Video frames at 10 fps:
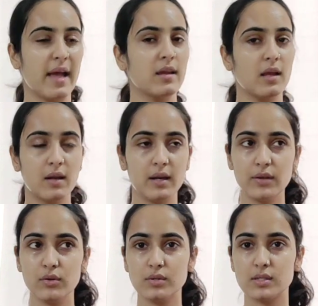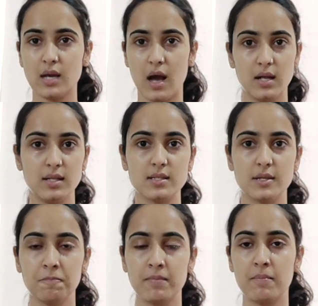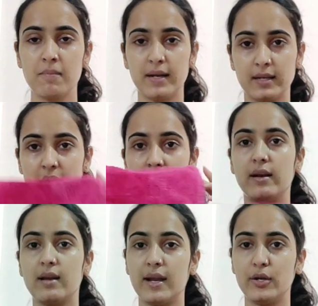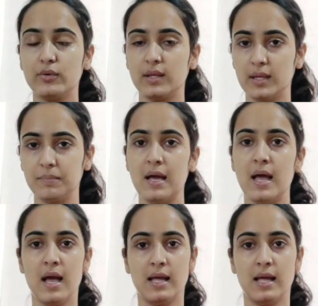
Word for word: I rarely use towels, but I try to keep